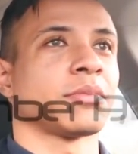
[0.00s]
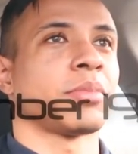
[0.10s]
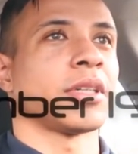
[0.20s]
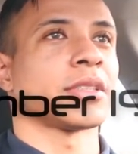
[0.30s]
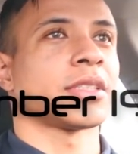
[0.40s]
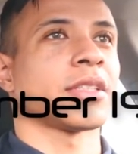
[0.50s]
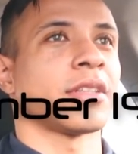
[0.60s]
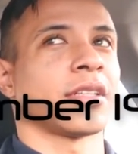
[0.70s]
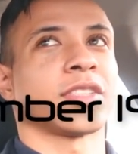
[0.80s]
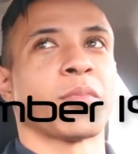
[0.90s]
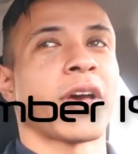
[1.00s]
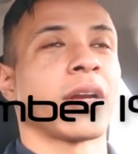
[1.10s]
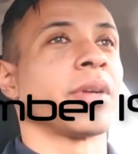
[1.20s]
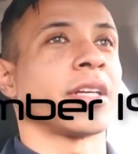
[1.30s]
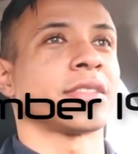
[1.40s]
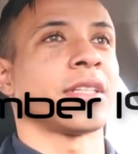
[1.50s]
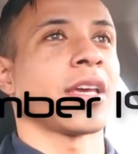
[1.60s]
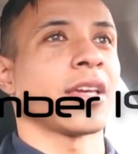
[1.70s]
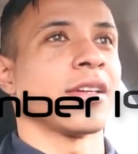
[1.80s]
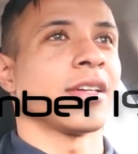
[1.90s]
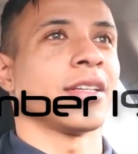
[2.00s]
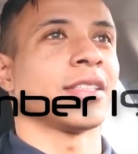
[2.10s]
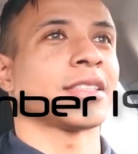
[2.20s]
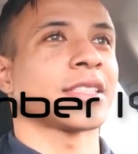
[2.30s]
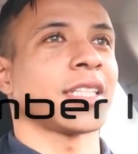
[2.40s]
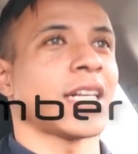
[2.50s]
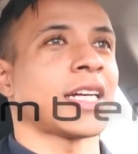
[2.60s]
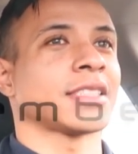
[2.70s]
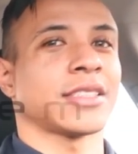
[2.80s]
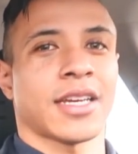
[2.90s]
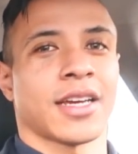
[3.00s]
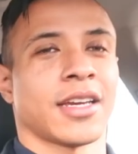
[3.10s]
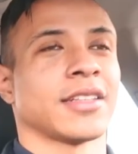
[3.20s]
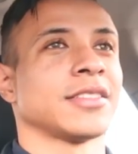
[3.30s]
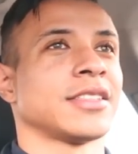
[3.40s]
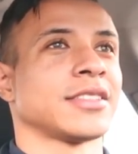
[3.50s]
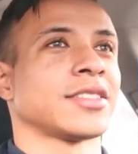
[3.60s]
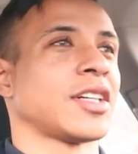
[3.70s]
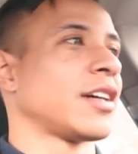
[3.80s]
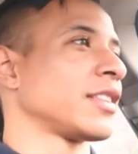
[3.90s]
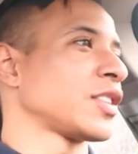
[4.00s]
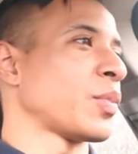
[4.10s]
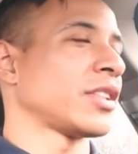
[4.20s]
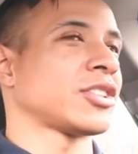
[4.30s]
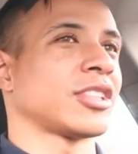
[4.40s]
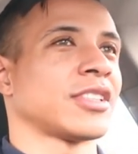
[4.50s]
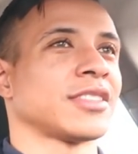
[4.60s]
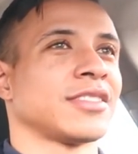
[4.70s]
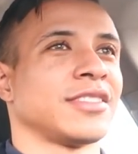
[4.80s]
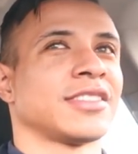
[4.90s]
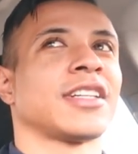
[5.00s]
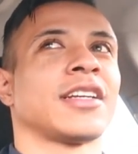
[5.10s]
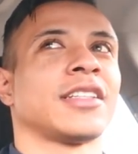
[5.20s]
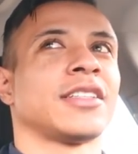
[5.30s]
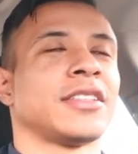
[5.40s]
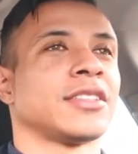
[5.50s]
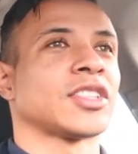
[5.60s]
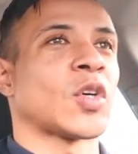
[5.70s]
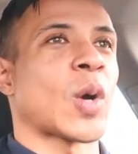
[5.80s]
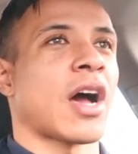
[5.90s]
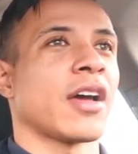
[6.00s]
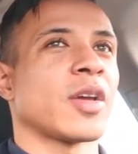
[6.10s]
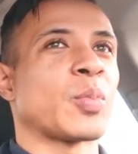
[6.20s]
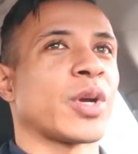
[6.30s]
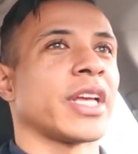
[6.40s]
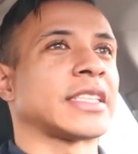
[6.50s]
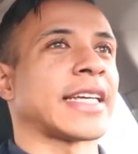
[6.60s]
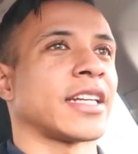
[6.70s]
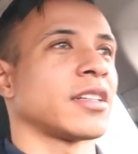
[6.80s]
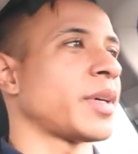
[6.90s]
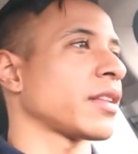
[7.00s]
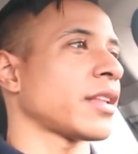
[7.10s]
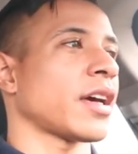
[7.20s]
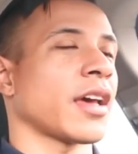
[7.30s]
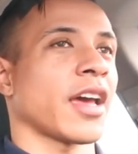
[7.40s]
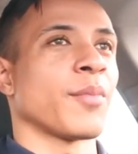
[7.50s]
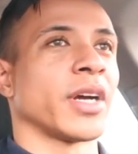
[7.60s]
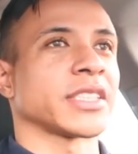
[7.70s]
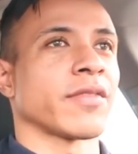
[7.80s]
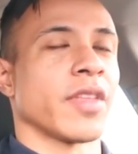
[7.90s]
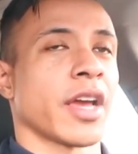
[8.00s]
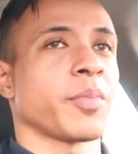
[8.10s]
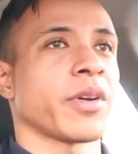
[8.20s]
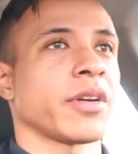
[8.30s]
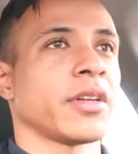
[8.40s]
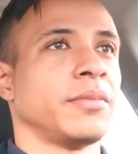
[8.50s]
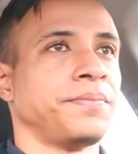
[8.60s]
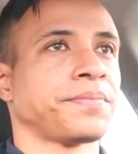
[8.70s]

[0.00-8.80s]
but that doesn't matter because today is the last day of the semester. So I am pretty excited about that. I have my seventh and eighth period